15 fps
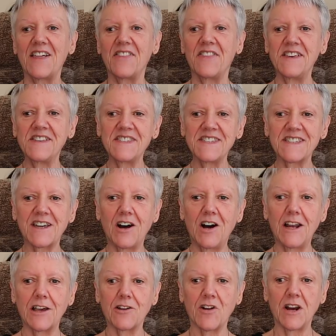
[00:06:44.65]
This is
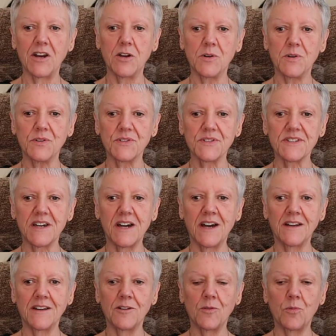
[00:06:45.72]
garlic granules,
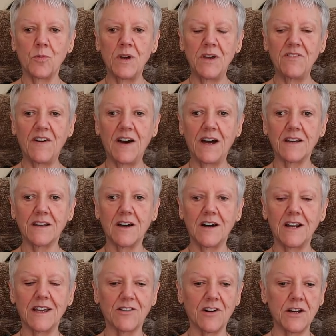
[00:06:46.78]
and we've had
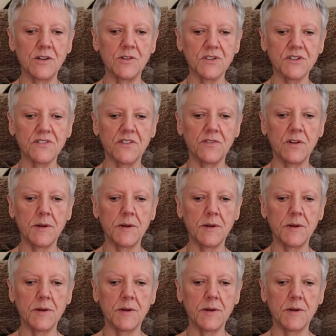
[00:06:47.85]
garlic granules from,